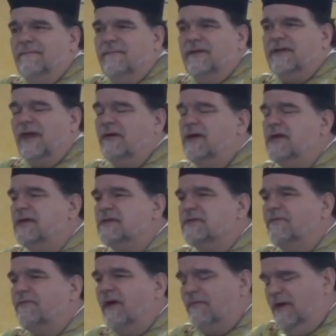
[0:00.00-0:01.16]
But there is
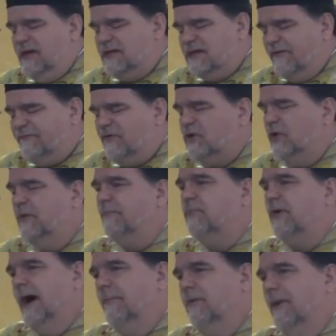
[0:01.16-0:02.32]
a very difficult
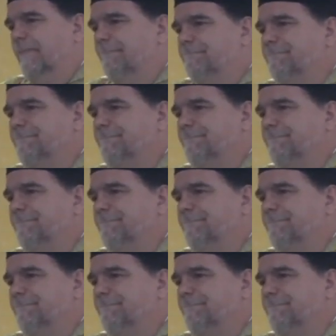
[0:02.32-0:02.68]
problem.